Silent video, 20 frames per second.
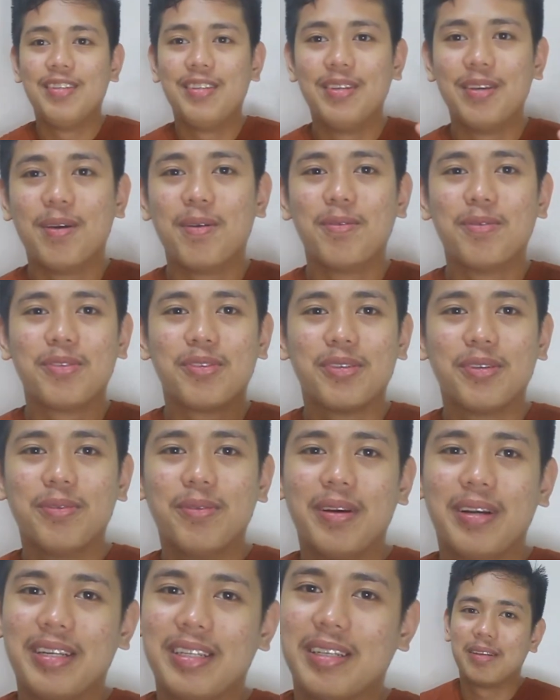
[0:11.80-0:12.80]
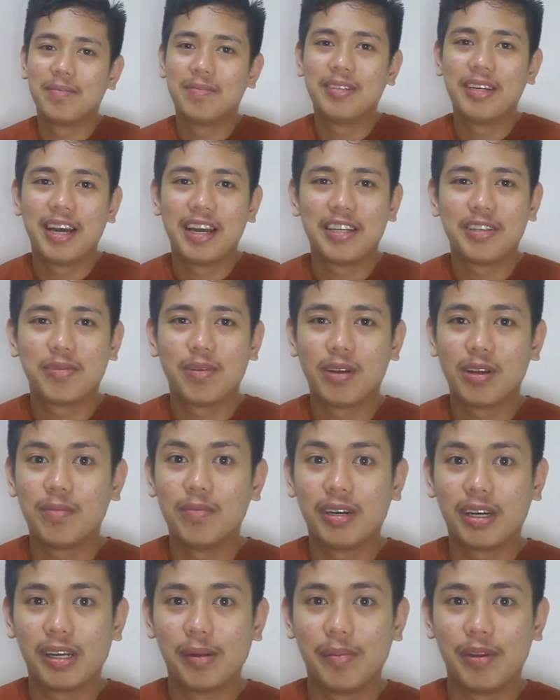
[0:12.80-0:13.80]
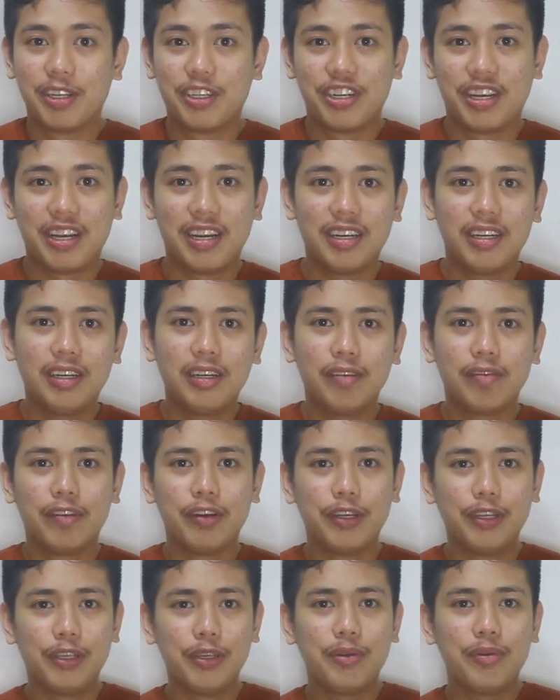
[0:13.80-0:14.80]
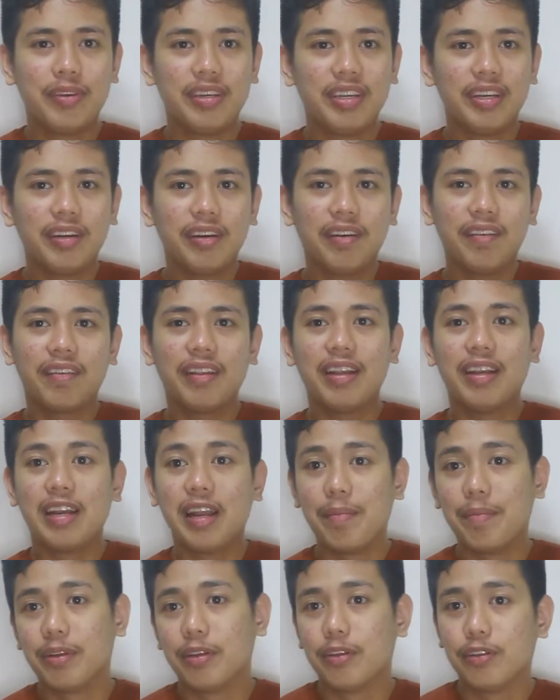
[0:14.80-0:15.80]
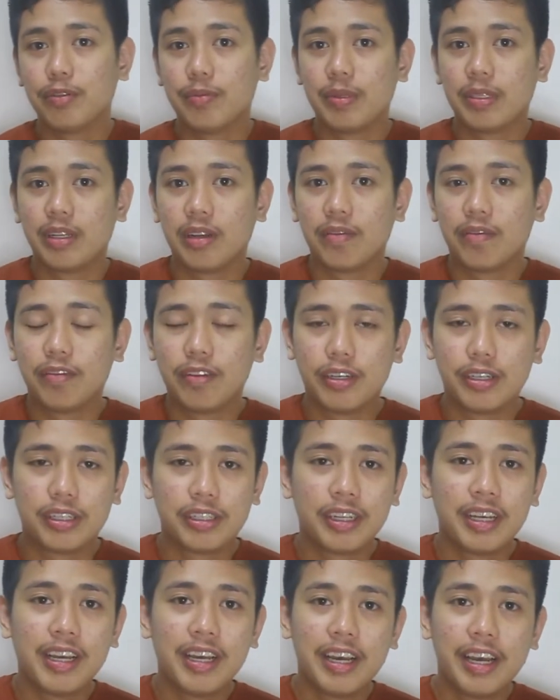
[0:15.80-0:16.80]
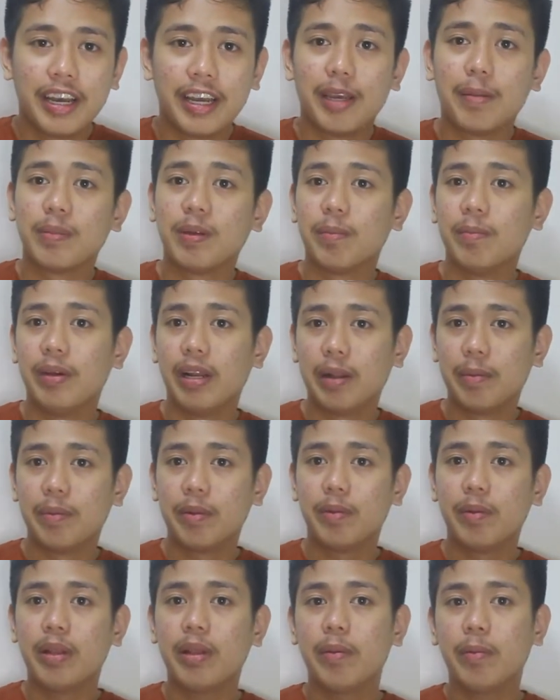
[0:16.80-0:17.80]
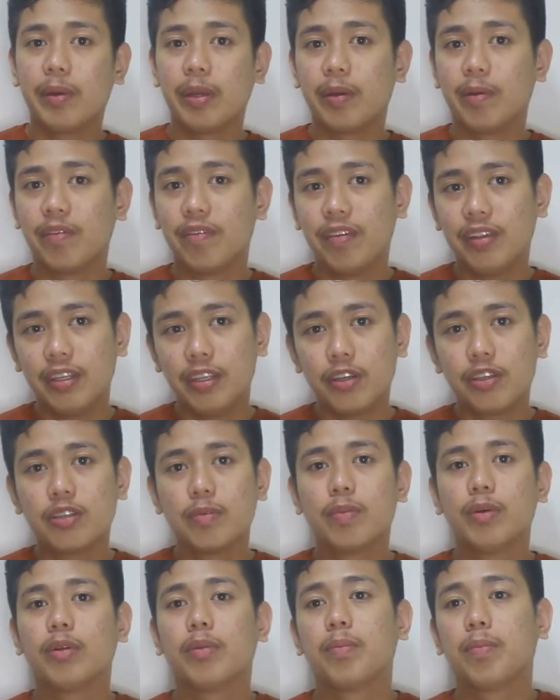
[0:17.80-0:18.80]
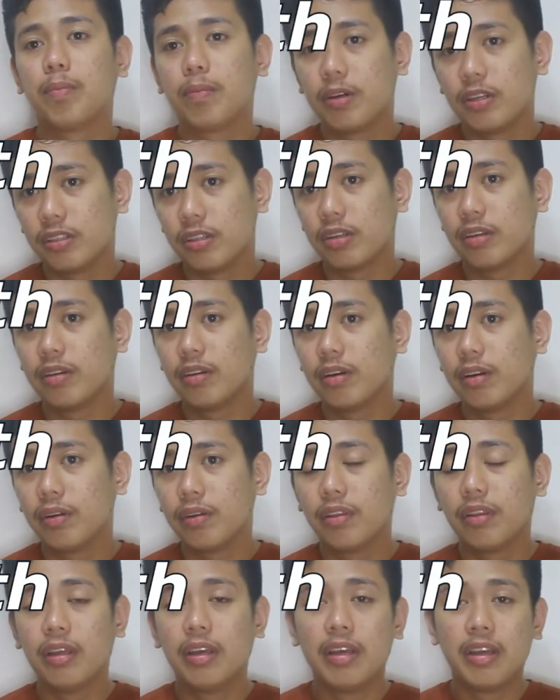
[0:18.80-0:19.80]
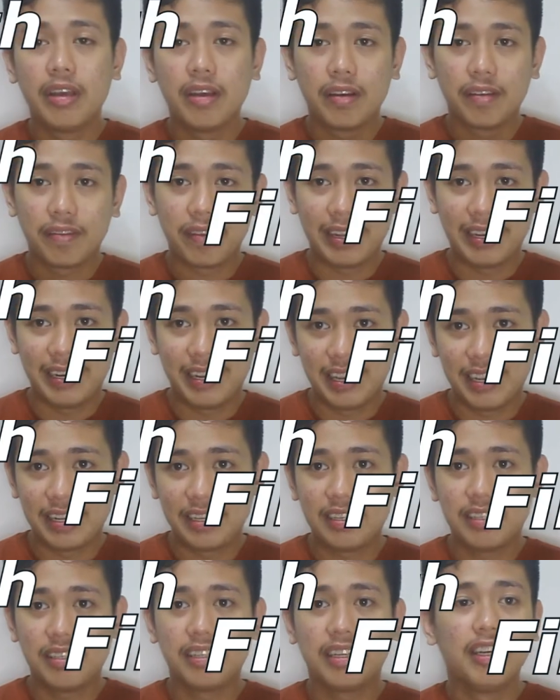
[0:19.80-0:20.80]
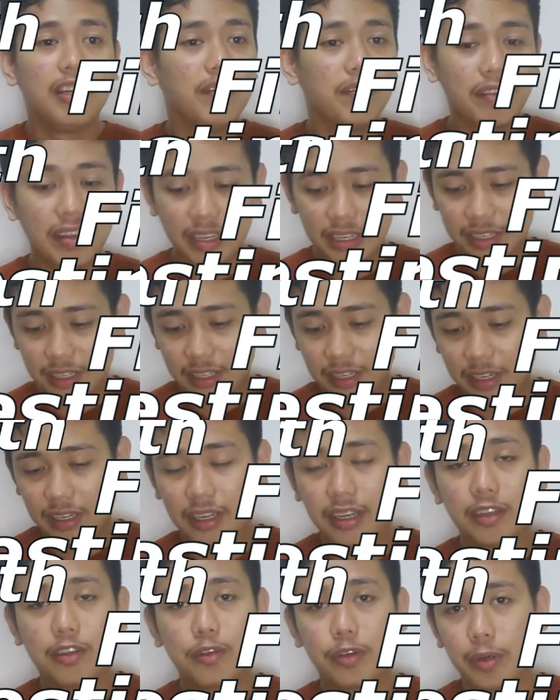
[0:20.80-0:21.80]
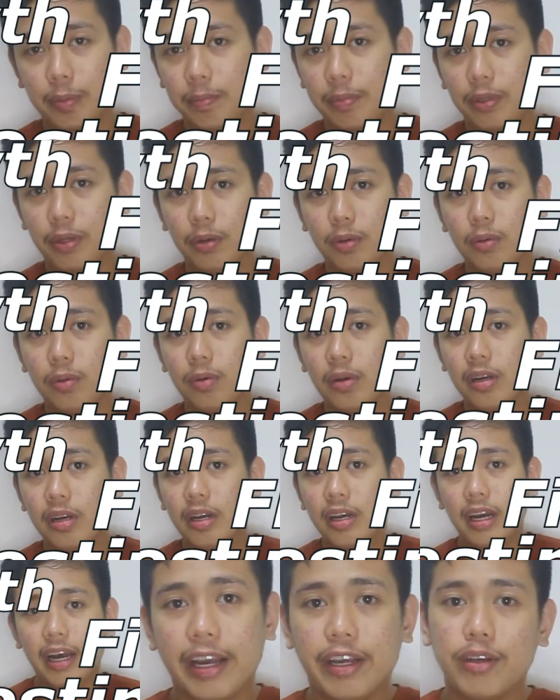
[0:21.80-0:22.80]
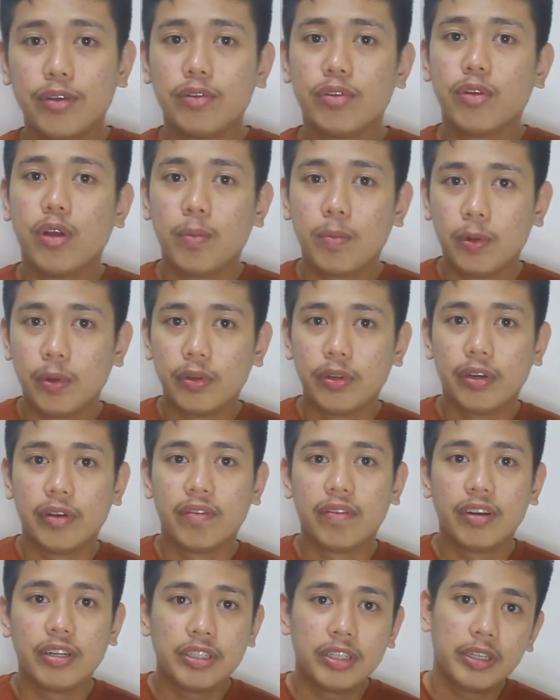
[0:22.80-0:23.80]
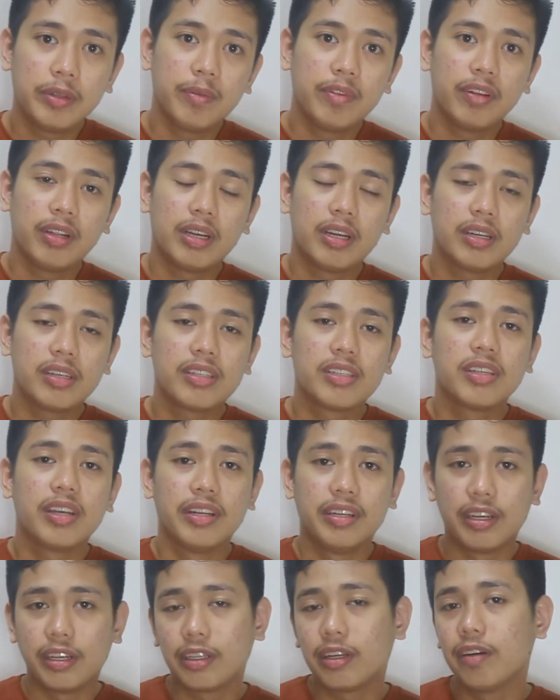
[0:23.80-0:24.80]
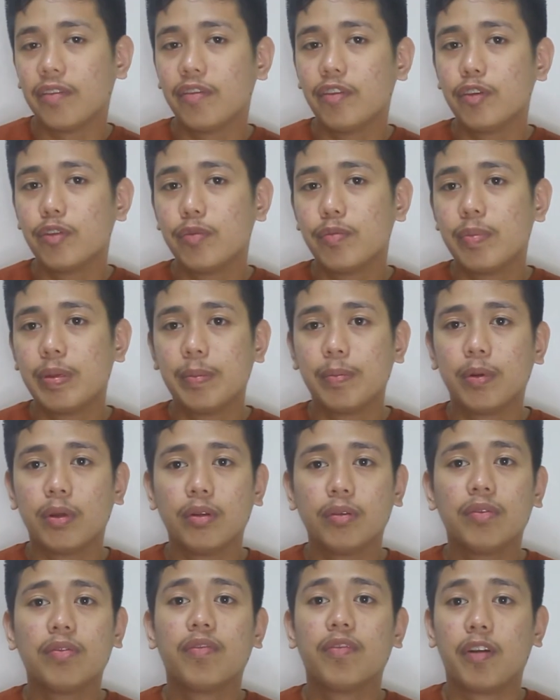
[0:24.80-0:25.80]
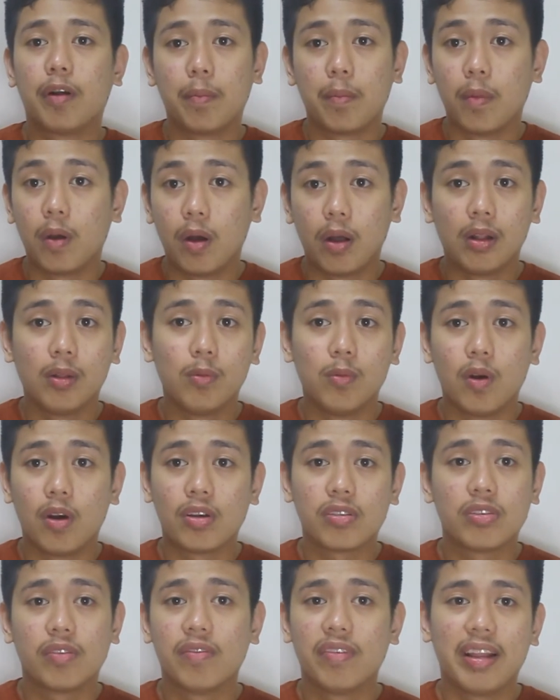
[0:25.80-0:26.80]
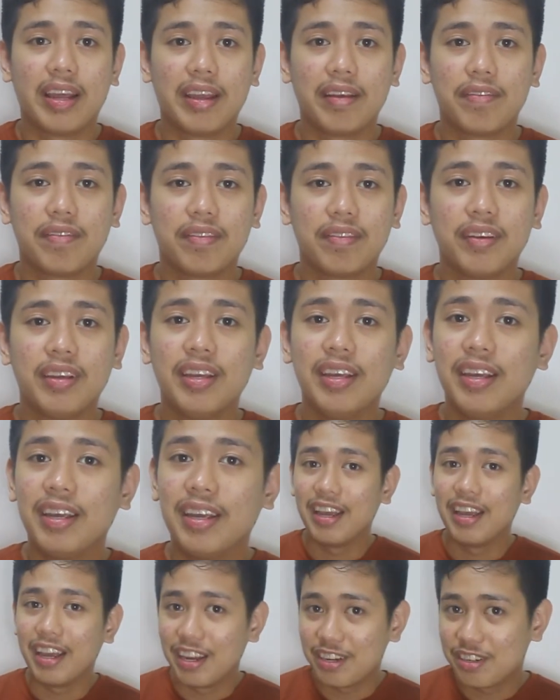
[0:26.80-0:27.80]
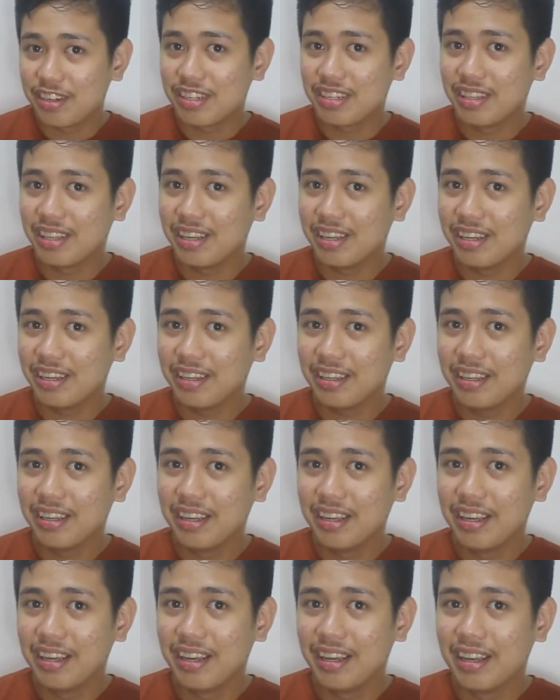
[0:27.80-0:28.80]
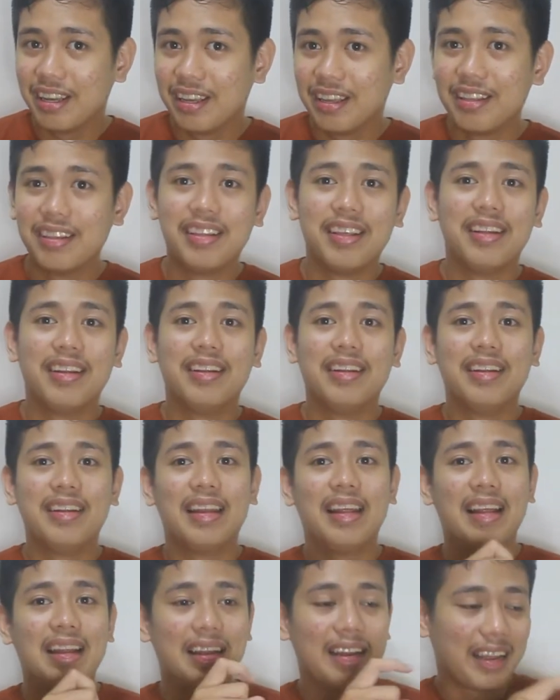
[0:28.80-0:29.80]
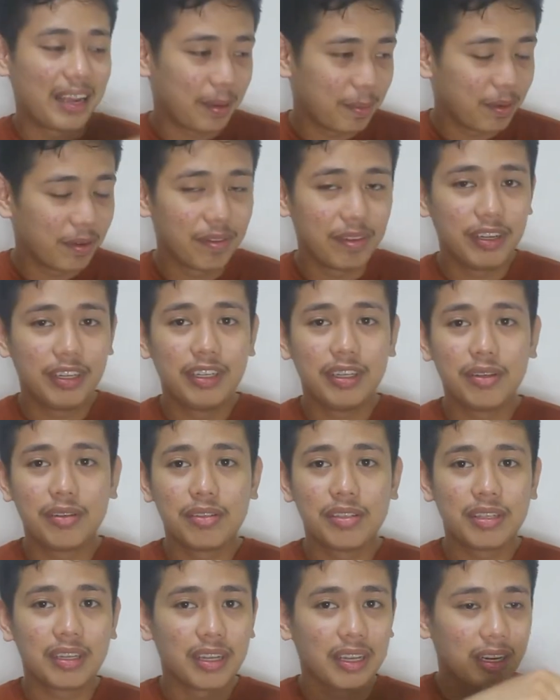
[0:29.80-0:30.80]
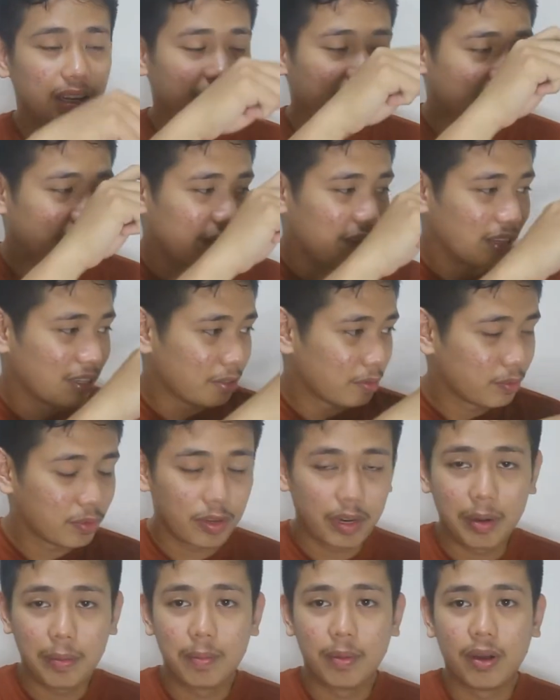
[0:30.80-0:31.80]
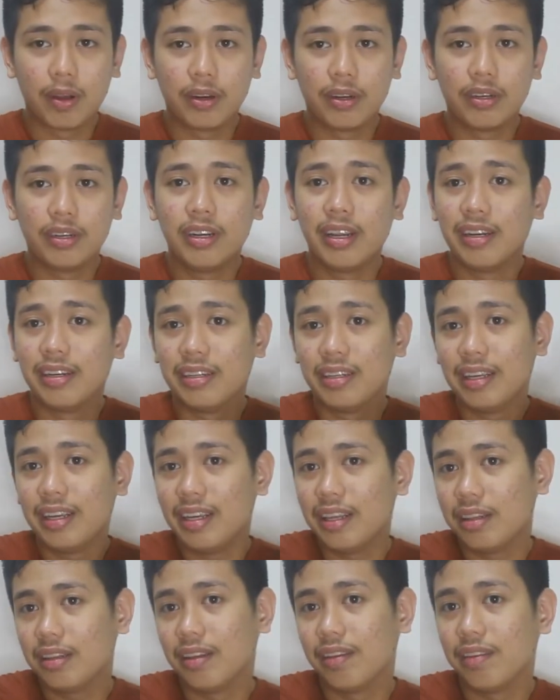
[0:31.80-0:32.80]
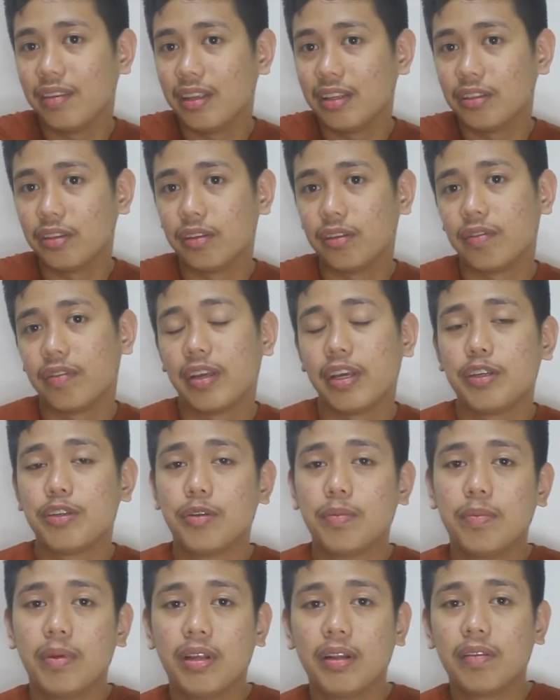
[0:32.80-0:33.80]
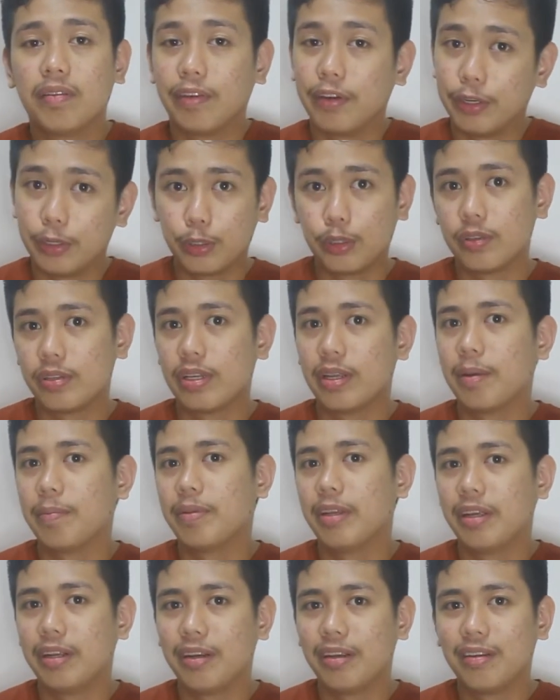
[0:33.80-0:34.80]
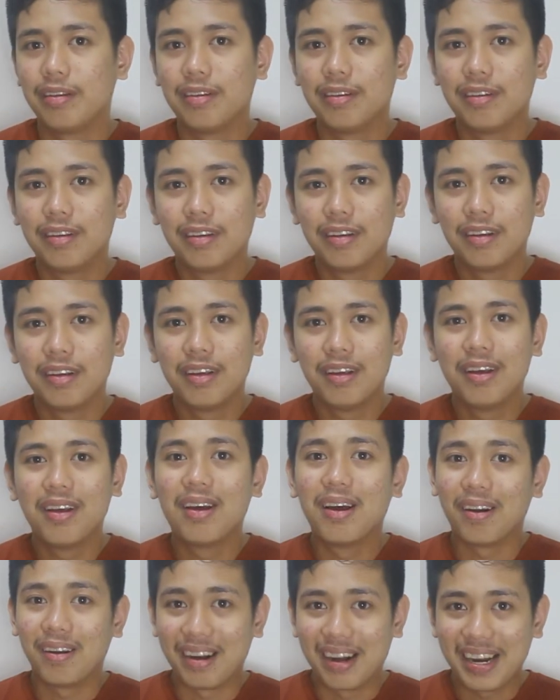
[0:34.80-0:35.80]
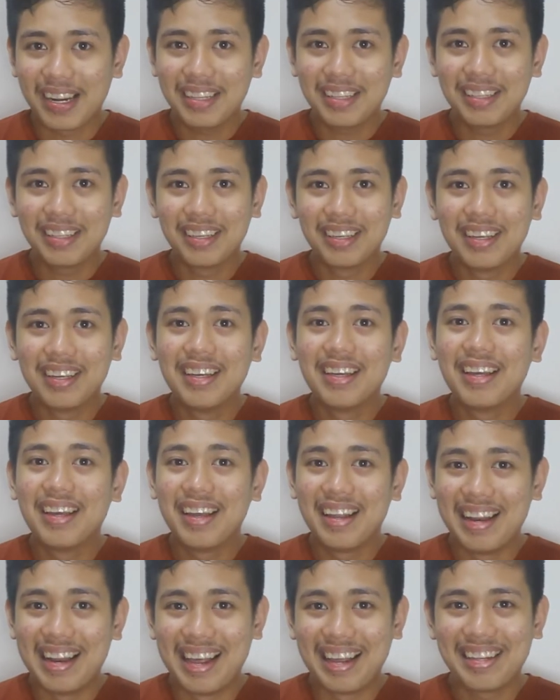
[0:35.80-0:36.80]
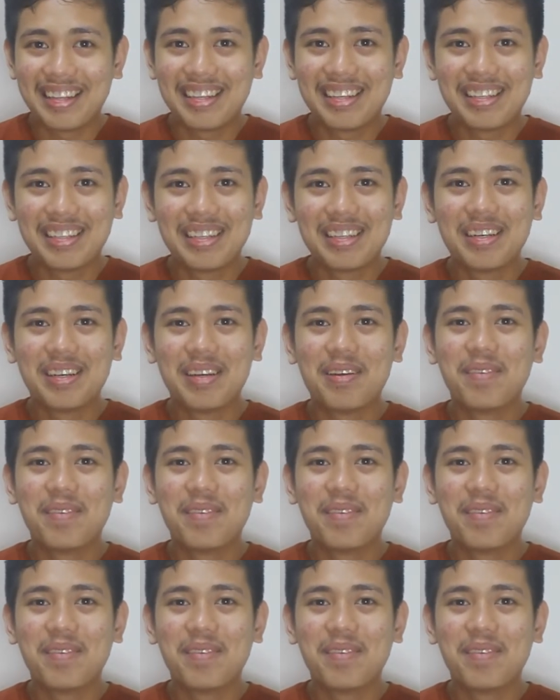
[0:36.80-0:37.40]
Yo, so what is up guys? Welcome back to my channel. If you're new here, then let me introduce myself first. I am Gabriel Manuel. I make videos about personal growth, finance, investing, and crypto. I also upload university vlogs and interviews people from all walks of life. Interesting? Then like my videos, click that subscribe button, and hit that notification bell for you to stay updated. Alright, let's